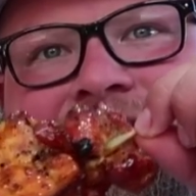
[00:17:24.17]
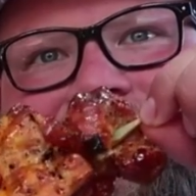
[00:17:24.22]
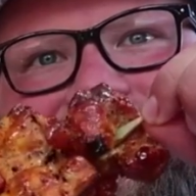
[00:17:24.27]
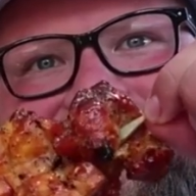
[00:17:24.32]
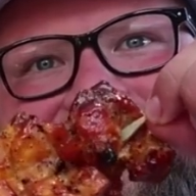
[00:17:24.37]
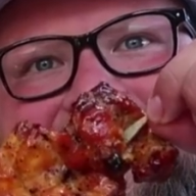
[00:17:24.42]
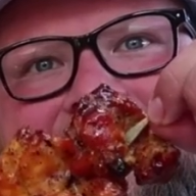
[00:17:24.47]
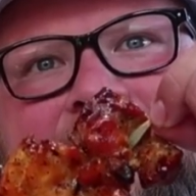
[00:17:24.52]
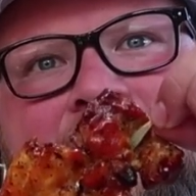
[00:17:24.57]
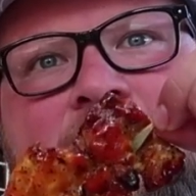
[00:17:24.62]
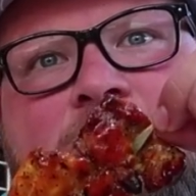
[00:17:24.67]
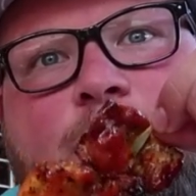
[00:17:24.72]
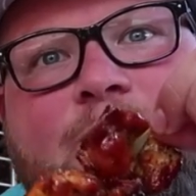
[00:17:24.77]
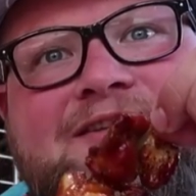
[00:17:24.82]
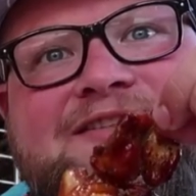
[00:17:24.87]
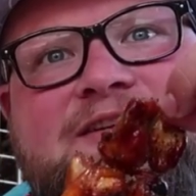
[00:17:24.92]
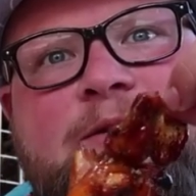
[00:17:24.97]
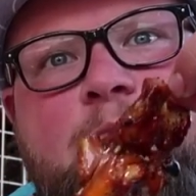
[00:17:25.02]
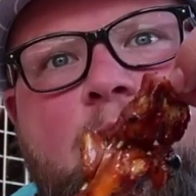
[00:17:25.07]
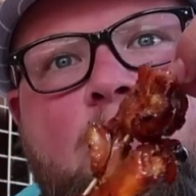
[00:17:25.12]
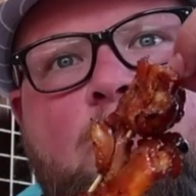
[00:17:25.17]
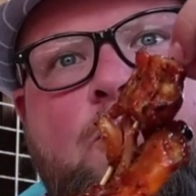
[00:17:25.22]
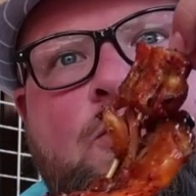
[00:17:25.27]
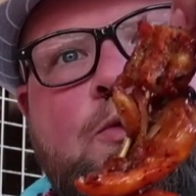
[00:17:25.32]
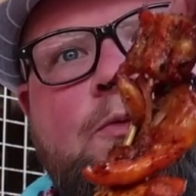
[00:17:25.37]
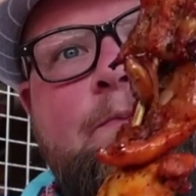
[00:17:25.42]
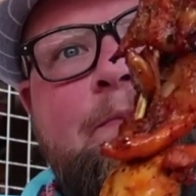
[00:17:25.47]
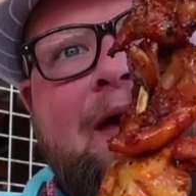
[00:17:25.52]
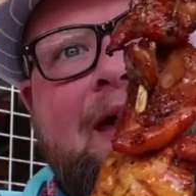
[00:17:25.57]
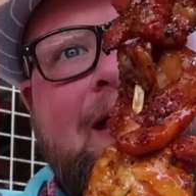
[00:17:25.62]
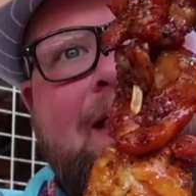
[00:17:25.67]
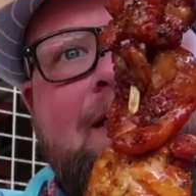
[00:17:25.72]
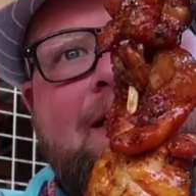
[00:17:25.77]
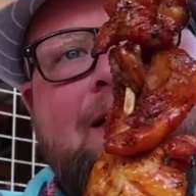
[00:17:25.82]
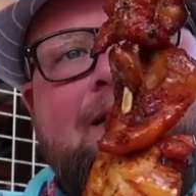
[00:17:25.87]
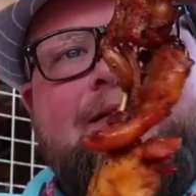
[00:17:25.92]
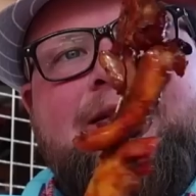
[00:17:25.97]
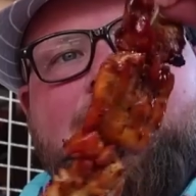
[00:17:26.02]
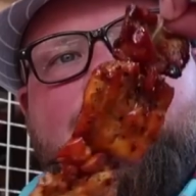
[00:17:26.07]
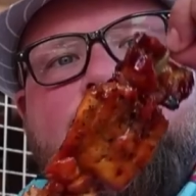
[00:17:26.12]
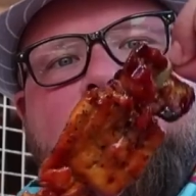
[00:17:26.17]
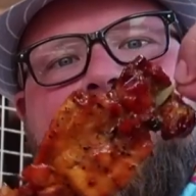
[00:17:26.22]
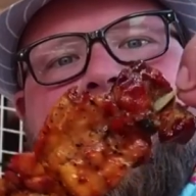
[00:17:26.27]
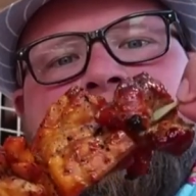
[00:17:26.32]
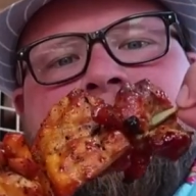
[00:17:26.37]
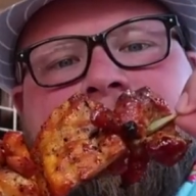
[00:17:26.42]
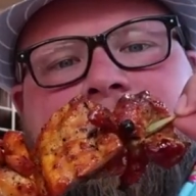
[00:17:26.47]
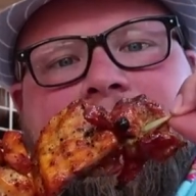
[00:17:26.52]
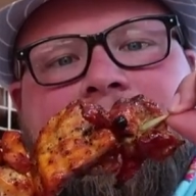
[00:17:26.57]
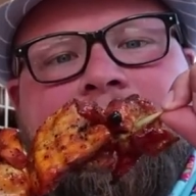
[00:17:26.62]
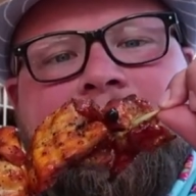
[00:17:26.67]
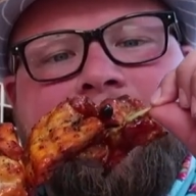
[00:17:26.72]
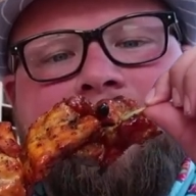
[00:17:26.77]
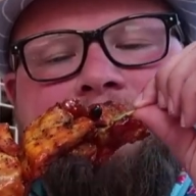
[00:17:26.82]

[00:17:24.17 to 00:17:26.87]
the stick with some homemade teriyaki.